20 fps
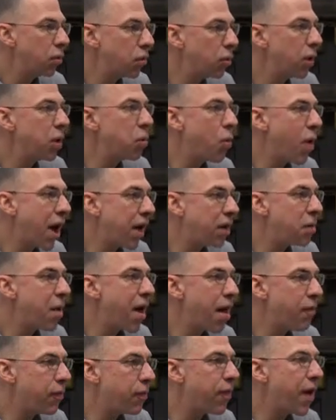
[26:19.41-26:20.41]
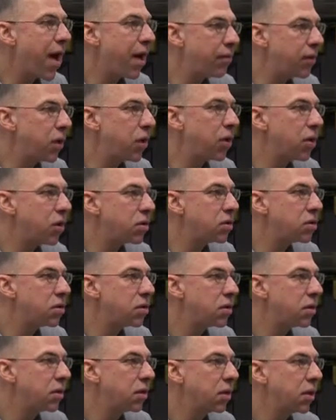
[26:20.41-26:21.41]
Rewind about 5
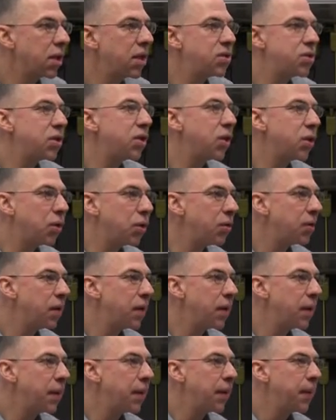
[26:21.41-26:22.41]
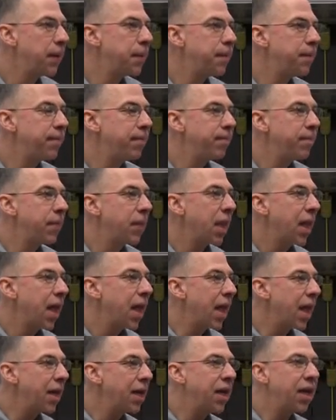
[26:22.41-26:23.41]
years. He's you.
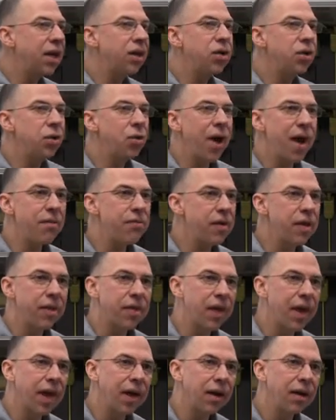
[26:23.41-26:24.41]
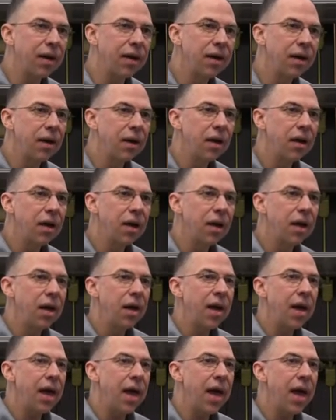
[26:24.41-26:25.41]
And he can do everything.
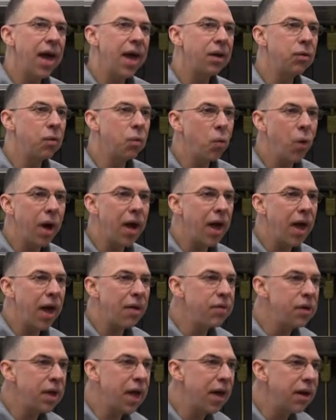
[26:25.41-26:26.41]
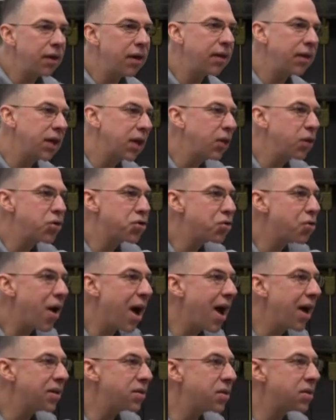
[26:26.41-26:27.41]
And anything he
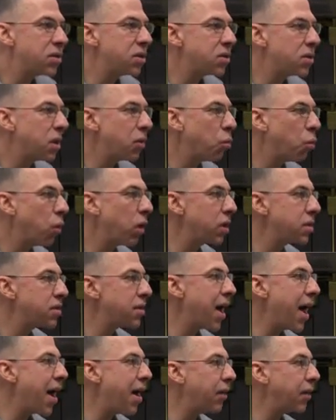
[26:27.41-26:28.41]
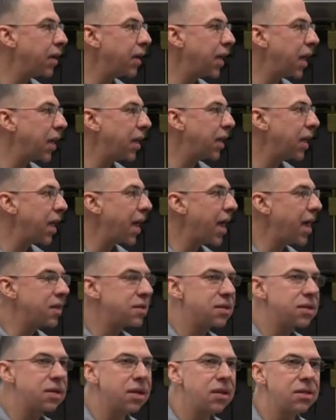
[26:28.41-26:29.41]
tries, it works out, and he
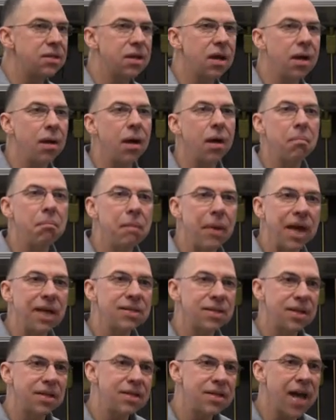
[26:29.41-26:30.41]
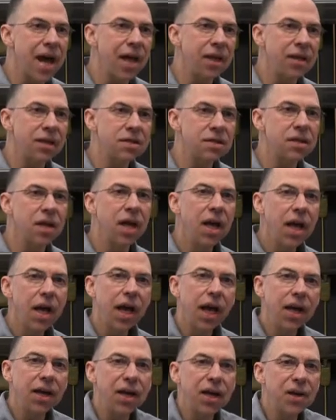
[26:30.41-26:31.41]
has these amazing talents.
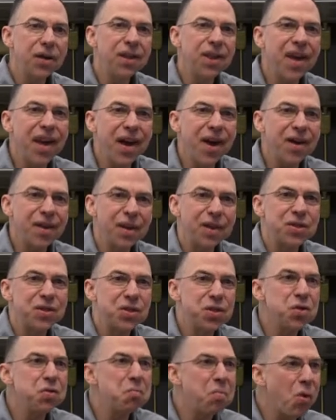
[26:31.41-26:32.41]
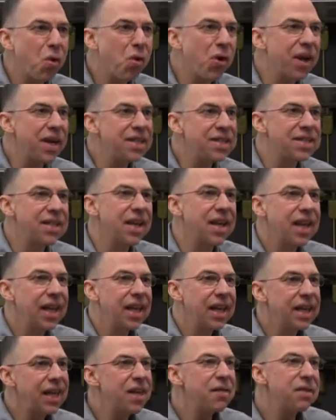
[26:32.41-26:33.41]
And here they are, these two boys
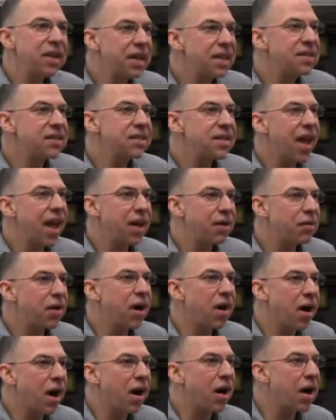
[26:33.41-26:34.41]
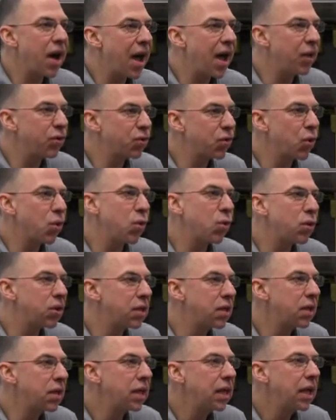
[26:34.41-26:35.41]
living inside of our
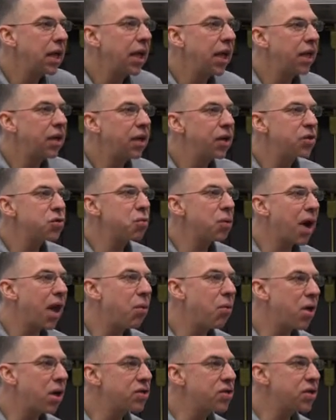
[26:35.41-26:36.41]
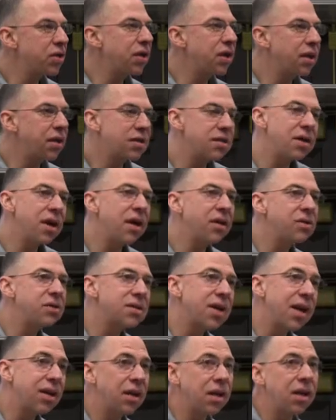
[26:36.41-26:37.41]
household. And here's what I want you to
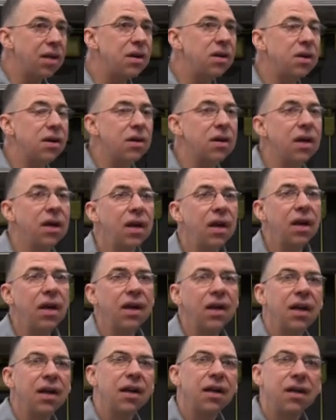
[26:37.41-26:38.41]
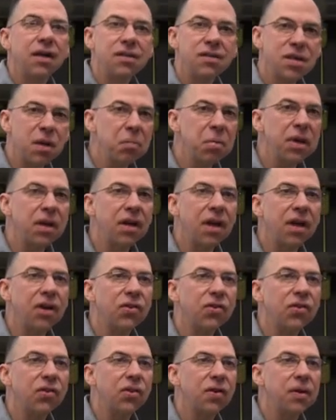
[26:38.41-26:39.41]
understand, to hear. Simply
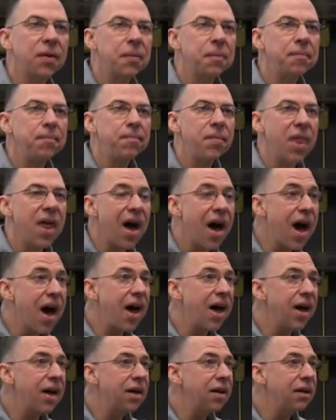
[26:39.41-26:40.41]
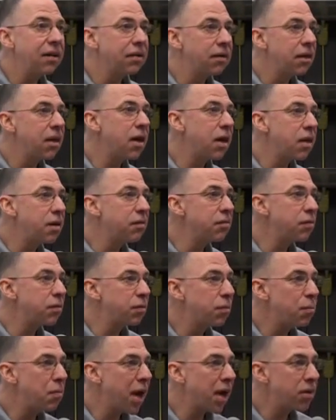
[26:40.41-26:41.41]
this. I
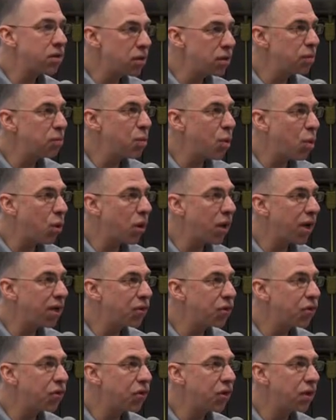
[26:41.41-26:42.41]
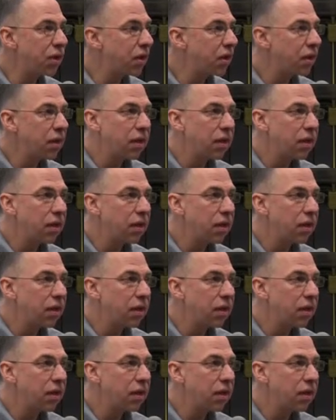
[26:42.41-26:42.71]
love my two boys